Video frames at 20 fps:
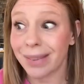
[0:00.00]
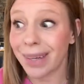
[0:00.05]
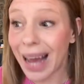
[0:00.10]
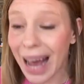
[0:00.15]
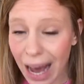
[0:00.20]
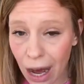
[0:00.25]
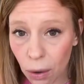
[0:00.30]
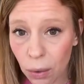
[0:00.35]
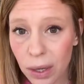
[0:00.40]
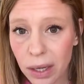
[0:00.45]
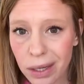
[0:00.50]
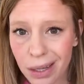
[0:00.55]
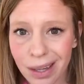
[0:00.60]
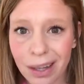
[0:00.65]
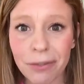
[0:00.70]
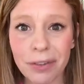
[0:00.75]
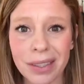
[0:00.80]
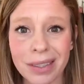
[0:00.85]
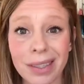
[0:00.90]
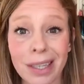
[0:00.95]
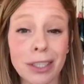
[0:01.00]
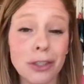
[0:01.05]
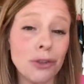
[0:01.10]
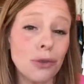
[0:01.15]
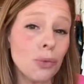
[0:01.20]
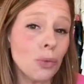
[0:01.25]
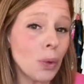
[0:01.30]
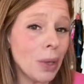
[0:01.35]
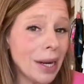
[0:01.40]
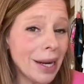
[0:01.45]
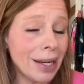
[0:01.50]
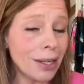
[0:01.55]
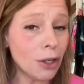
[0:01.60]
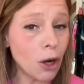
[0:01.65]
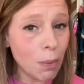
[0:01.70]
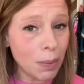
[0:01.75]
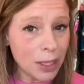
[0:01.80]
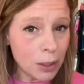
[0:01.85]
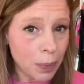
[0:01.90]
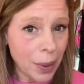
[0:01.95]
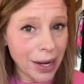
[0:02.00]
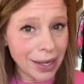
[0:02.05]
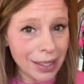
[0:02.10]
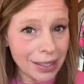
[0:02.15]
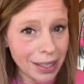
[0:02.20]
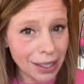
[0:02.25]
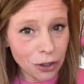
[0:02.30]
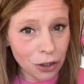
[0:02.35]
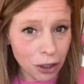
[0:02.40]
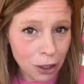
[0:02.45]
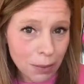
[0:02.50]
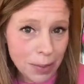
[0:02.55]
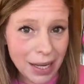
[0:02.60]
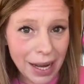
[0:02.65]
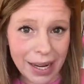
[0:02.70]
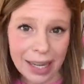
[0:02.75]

Now, if he's like, sweet, nobody's paying attention to me,